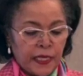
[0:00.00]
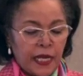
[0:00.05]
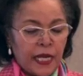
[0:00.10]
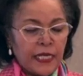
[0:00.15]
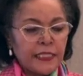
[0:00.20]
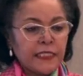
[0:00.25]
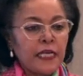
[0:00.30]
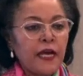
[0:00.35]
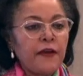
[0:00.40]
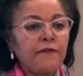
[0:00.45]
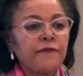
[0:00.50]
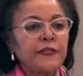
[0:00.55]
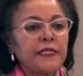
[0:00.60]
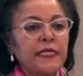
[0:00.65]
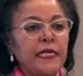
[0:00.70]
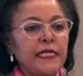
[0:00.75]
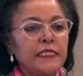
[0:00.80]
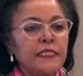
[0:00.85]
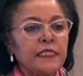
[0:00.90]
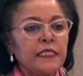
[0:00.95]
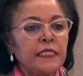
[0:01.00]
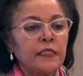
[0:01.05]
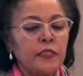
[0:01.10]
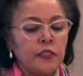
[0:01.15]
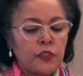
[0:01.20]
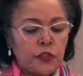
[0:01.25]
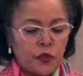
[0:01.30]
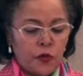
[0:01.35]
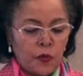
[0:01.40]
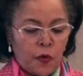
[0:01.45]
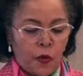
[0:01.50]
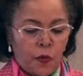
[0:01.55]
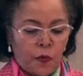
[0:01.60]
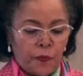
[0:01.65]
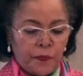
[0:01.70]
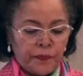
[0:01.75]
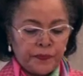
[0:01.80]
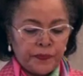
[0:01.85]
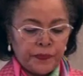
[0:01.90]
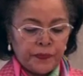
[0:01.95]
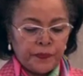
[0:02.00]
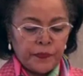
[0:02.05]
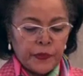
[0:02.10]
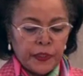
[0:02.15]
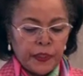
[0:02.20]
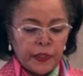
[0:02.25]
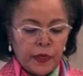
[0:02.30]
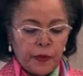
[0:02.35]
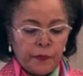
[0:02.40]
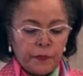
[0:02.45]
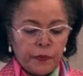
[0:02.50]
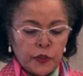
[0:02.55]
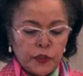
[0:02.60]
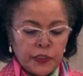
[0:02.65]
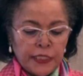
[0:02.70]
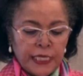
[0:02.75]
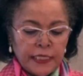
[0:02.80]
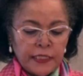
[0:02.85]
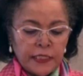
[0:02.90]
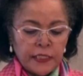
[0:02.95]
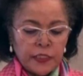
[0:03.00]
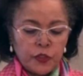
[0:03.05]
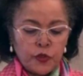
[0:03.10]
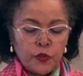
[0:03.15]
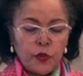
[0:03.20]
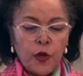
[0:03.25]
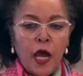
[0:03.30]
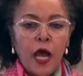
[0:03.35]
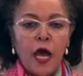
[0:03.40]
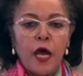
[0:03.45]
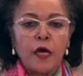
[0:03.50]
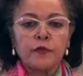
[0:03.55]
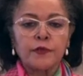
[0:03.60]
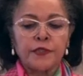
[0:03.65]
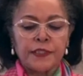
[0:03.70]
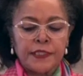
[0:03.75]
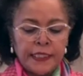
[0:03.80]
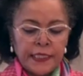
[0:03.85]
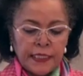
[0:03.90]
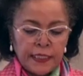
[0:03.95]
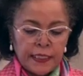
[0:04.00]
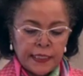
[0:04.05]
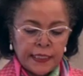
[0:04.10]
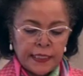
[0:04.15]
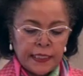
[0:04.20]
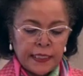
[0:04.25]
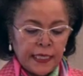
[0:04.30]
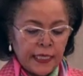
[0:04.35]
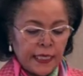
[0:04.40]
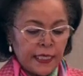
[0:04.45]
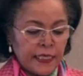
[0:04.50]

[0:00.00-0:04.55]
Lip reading: As Africa's cities grow, projected to house nearly